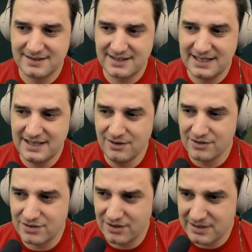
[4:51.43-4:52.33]
It
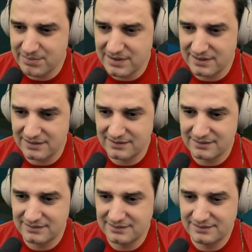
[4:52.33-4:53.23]
looks horrible.
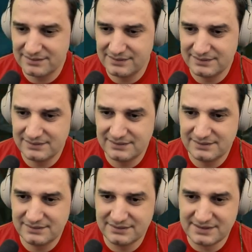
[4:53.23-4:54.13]

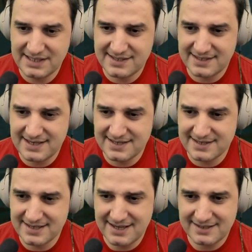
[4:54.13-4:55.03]
This is
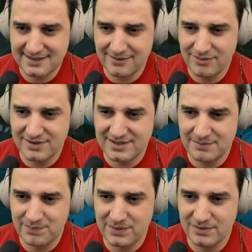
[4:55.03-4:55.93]
not a good
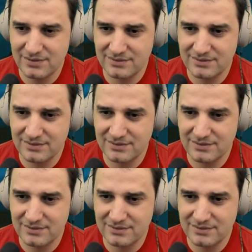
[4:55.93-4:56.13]
CPU.